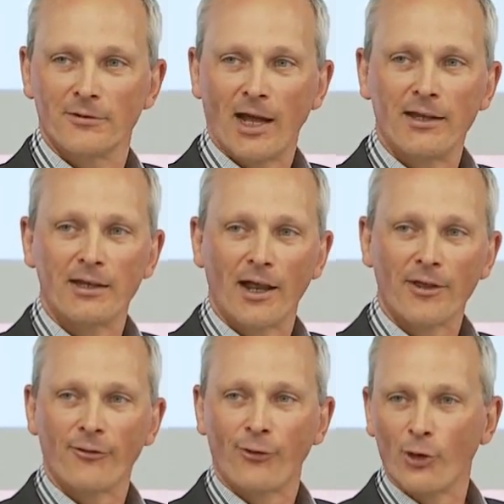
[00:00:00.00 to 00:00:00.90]
I need another
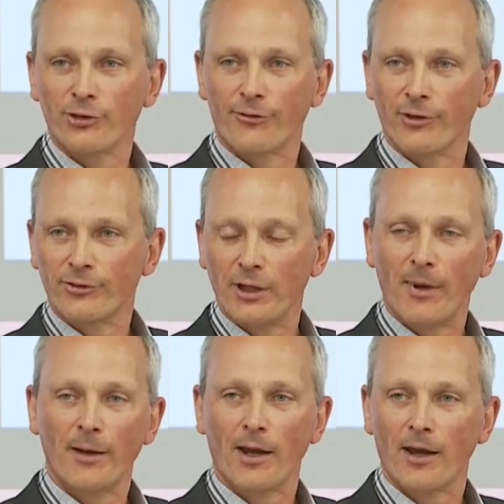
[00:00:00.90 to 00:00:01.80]
fourth or fifth
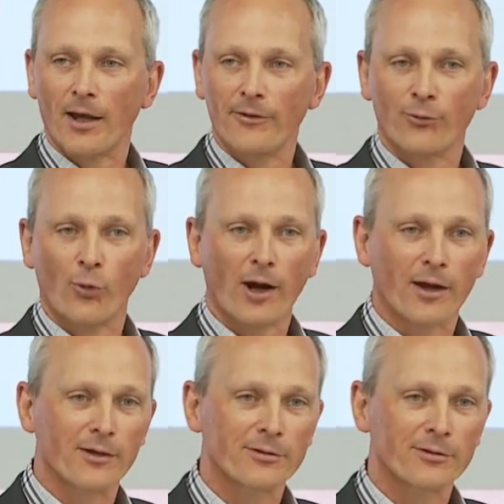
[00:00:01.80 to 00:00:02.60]
email in my life? Why?